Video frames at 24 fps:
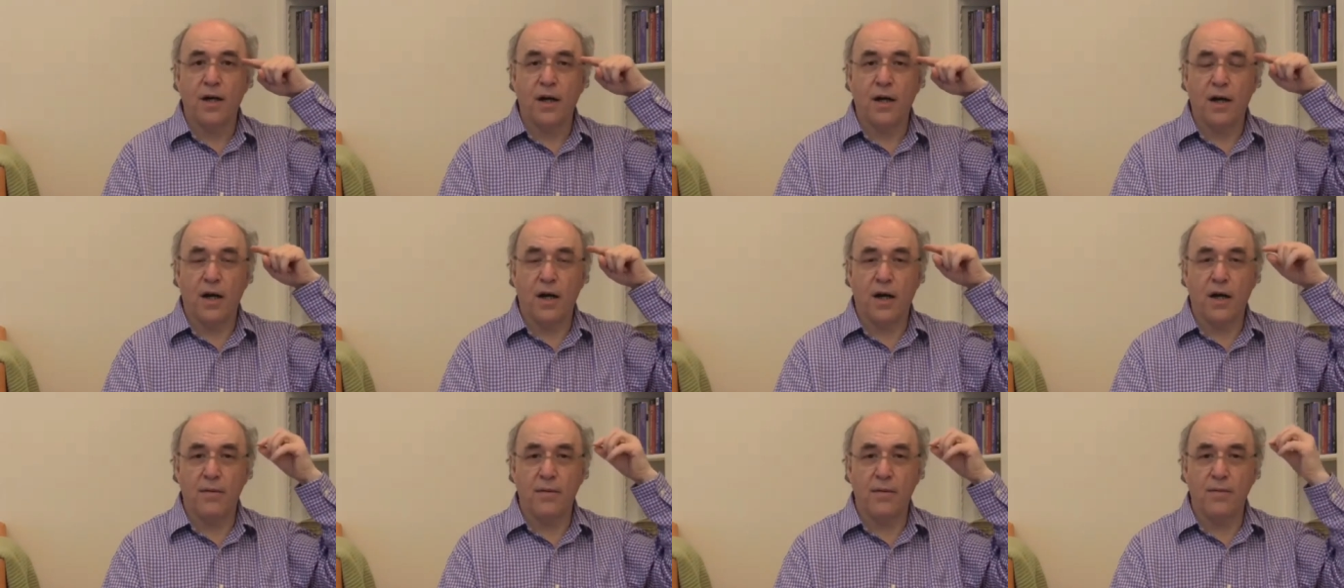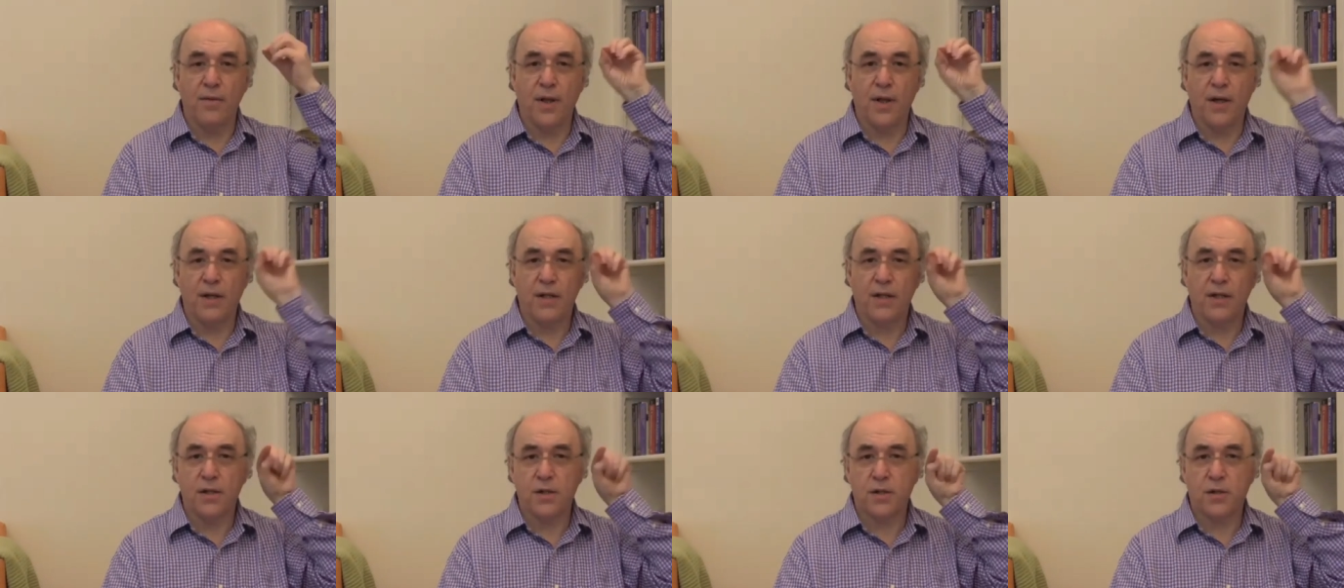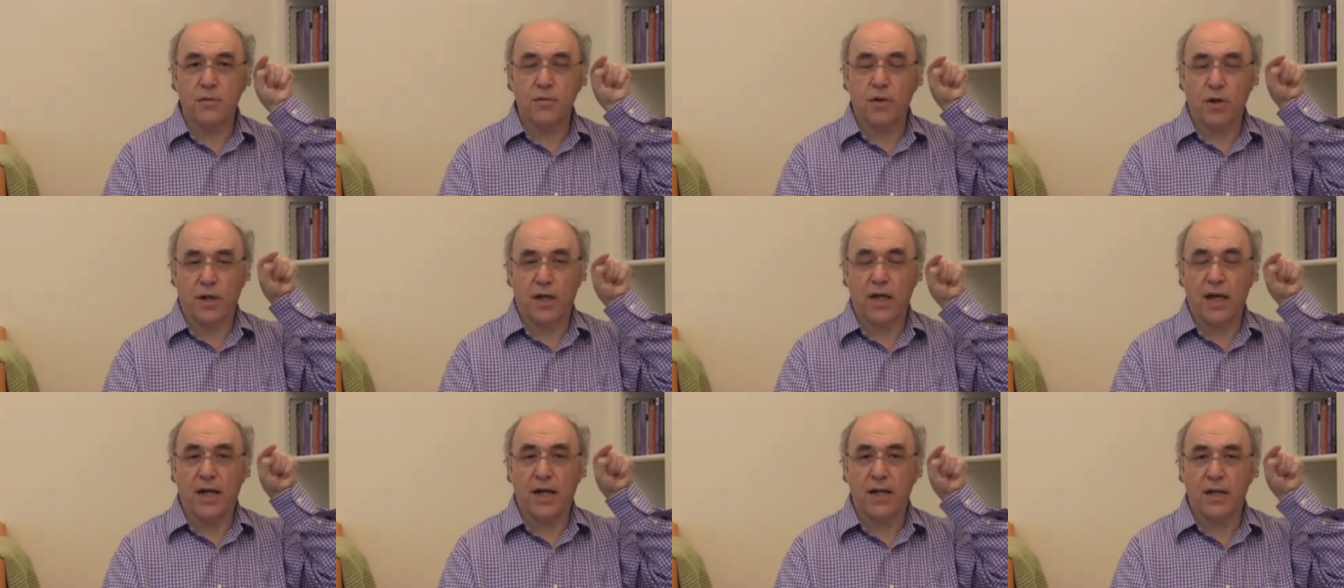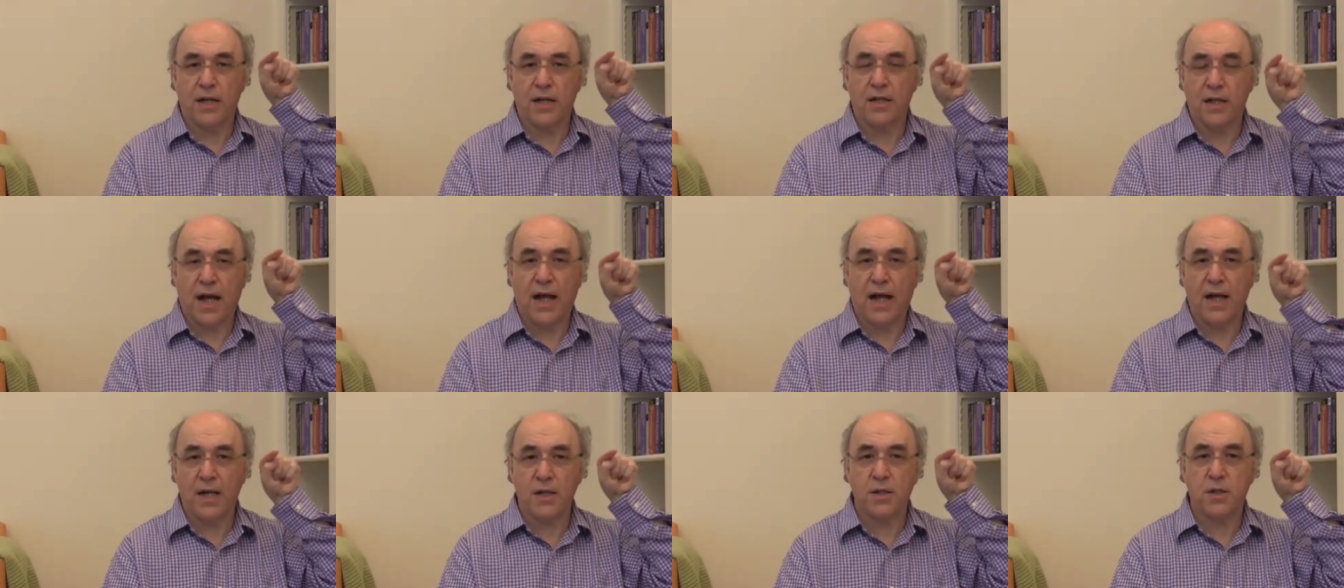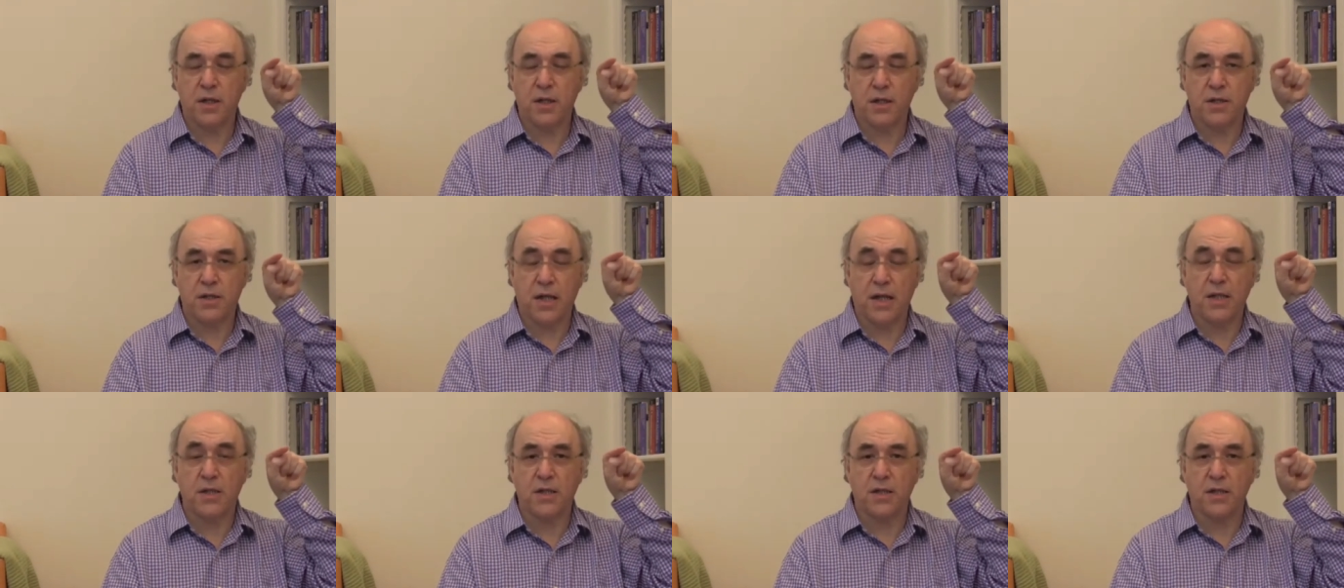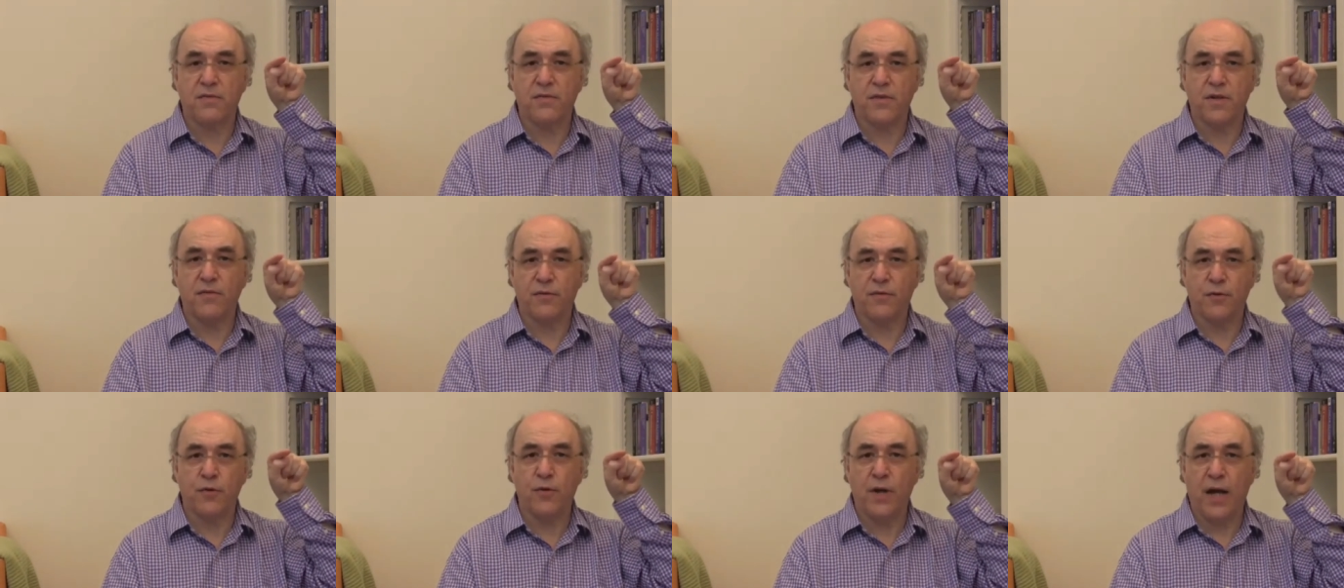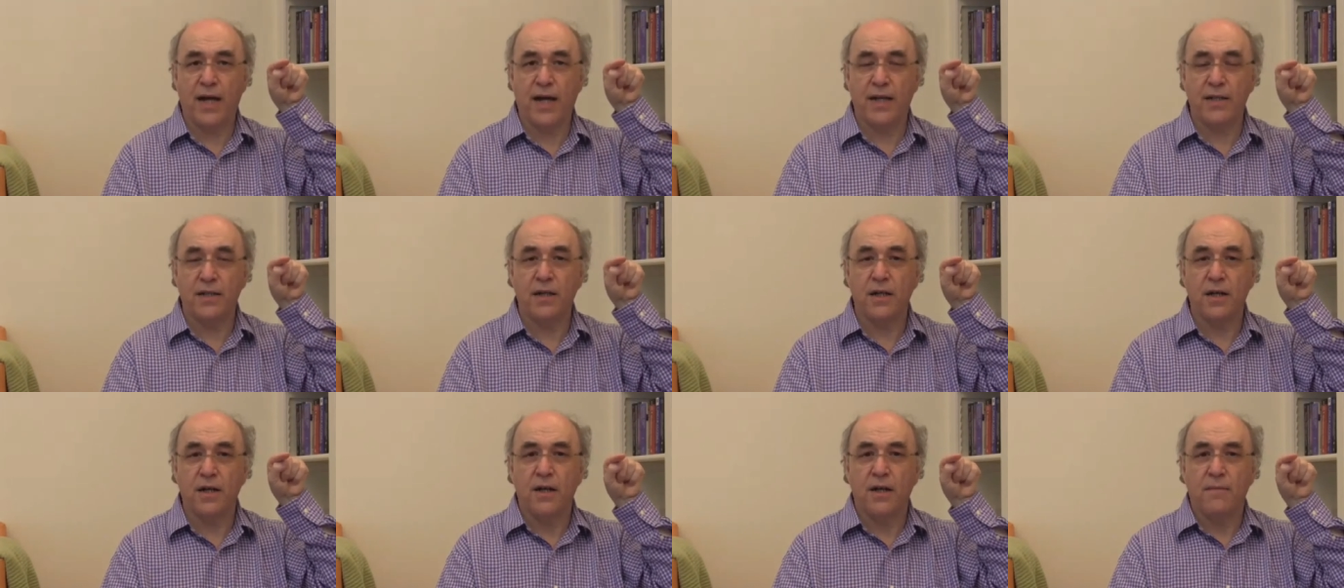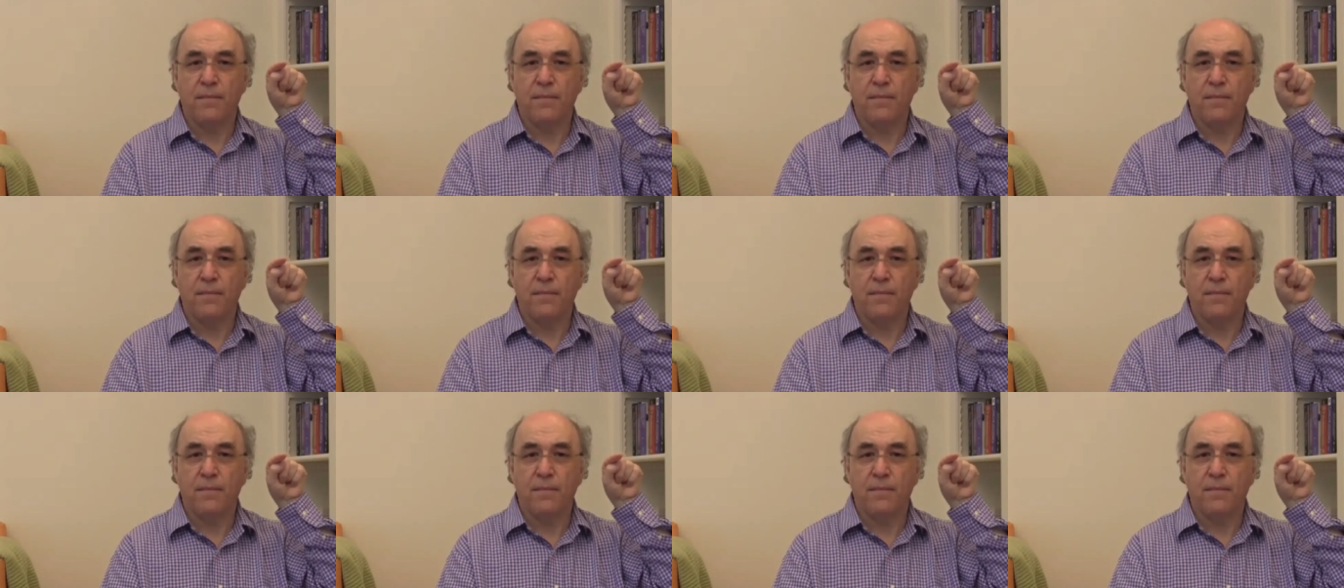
that is looking at it and is sensitive to infrared,